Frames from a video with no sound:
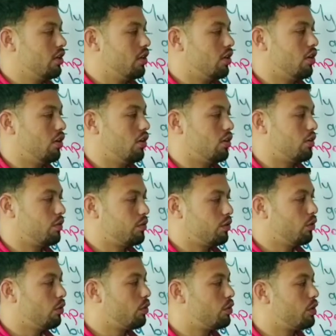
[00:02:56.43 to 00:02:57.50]
are
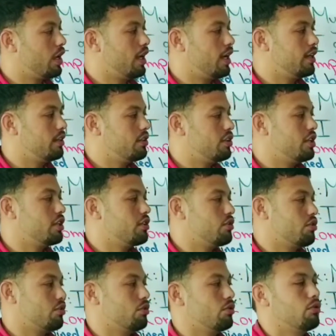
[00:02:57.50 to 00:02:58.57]
for, and, yet,
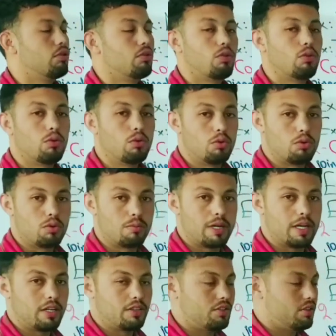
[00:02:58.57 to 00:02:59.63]
so, or,
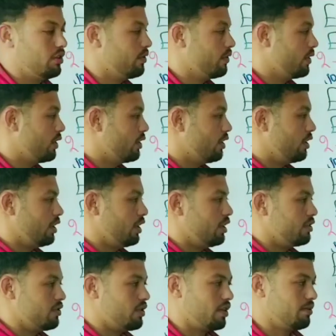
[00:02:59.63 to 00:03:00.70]
but,
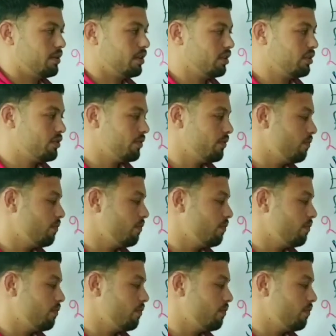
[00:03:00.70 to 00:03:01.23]
and some others.